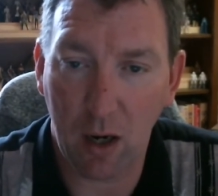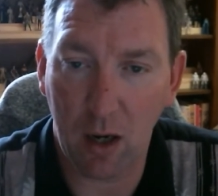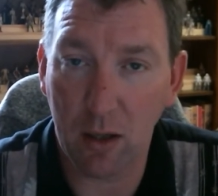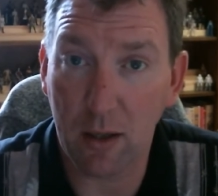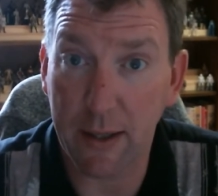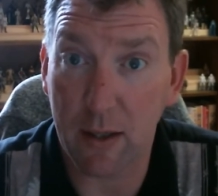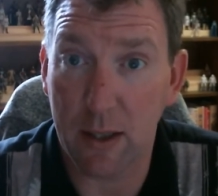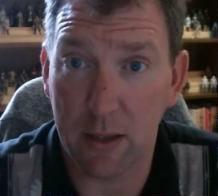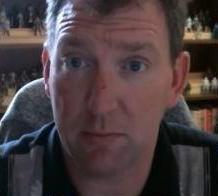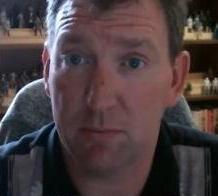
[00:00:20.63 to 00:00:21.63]
Early
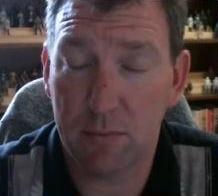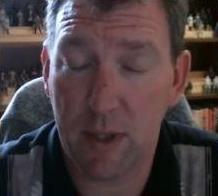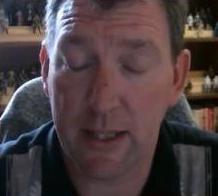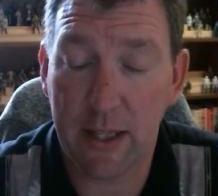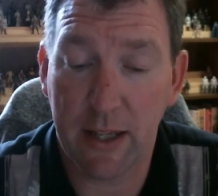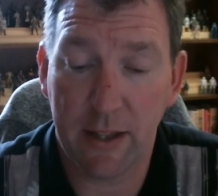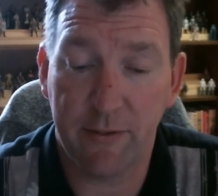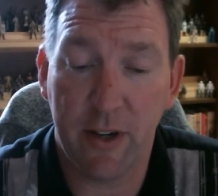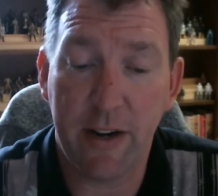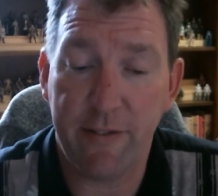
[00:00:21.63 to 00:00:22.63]
on, at the very,